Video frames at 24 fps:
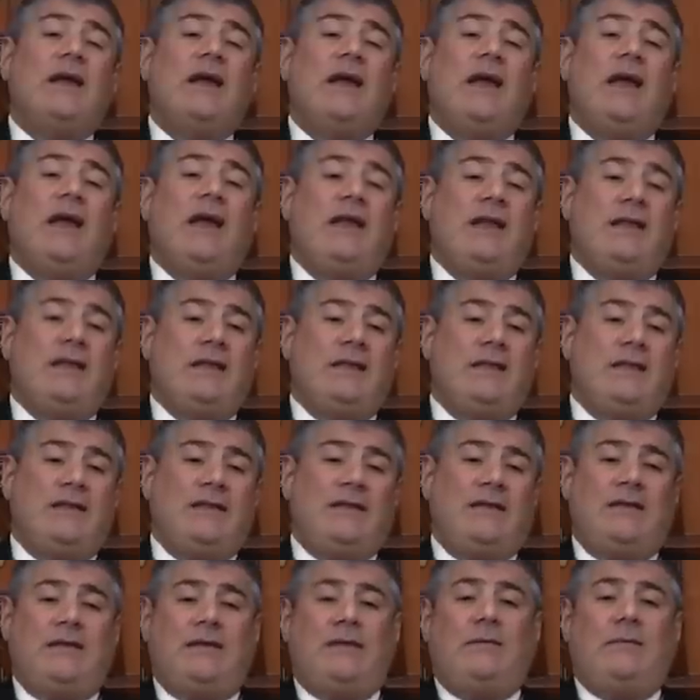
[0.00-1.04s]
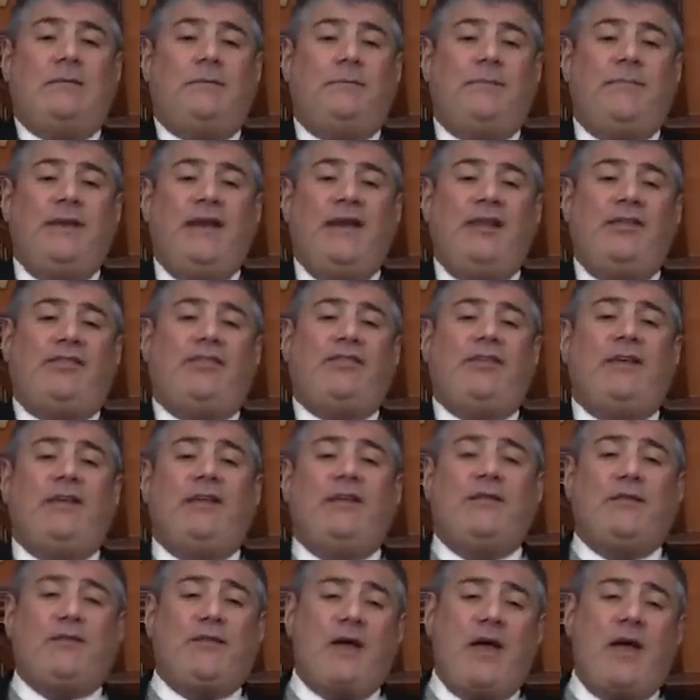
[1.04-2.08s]
and peace
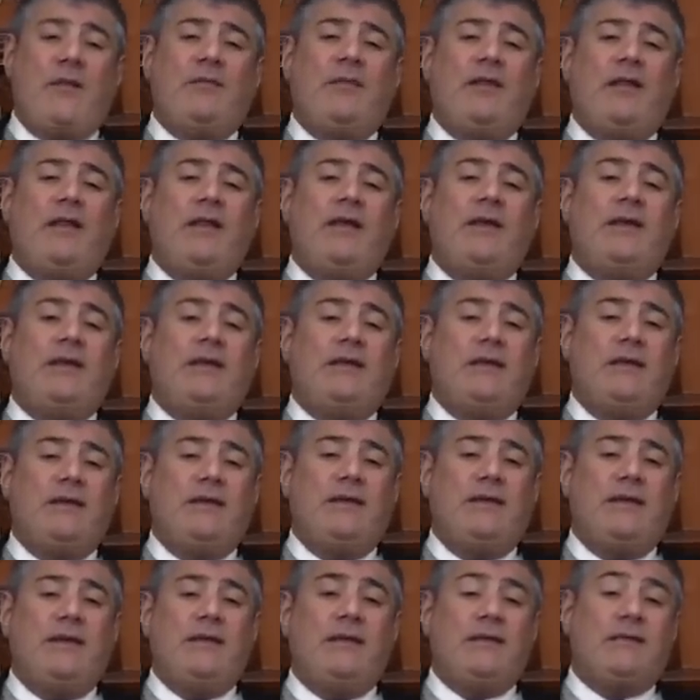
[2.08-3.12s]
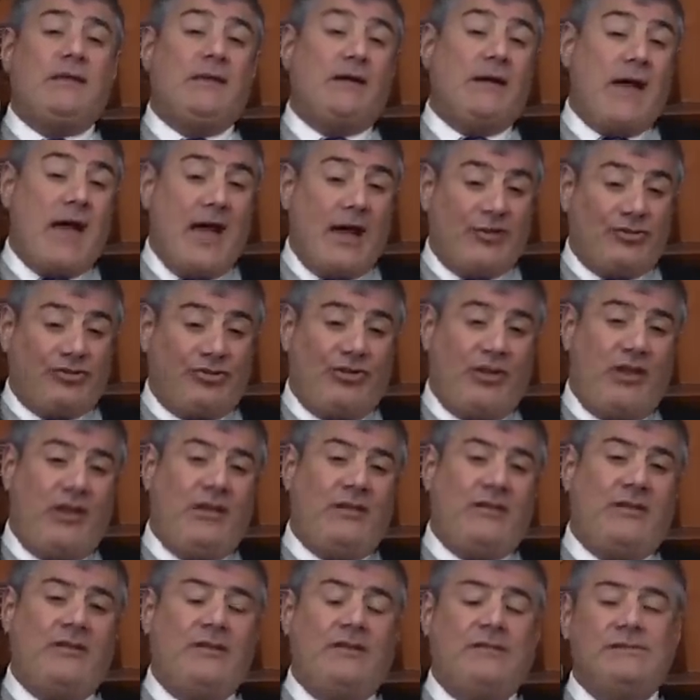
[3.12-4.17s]
in a family,
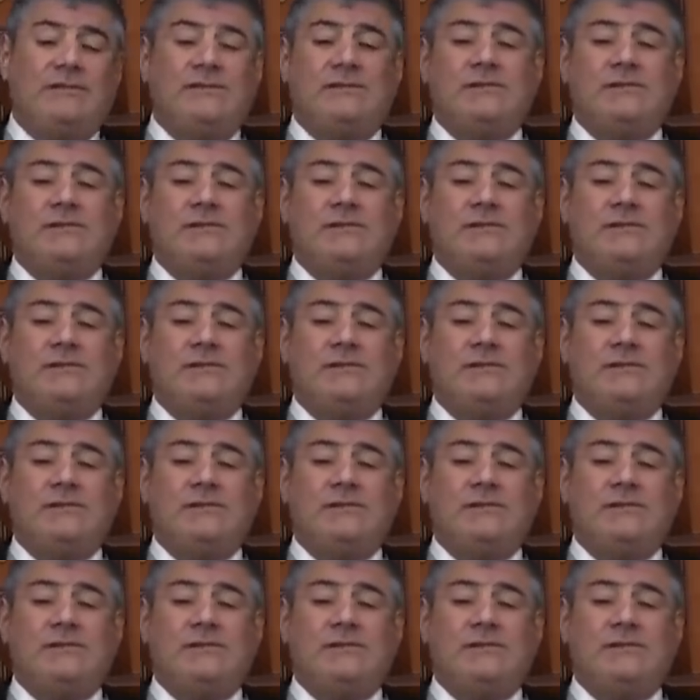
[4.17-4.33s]
interaction,